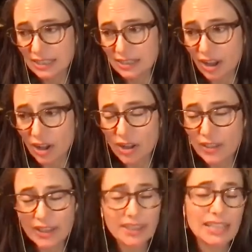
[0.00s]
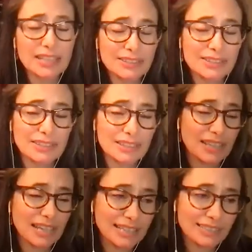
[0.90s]
all the things,
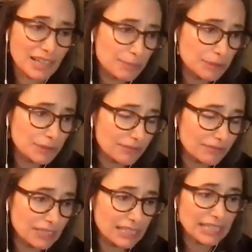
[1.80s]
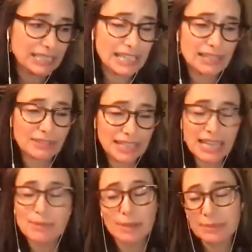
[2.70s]
the anti-immigrant feeling that
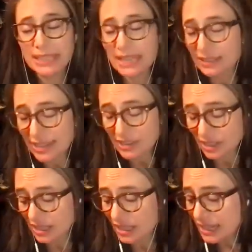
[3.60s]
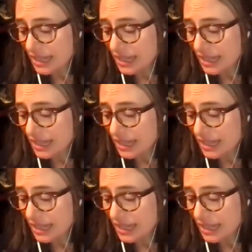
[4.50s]
came up in that election.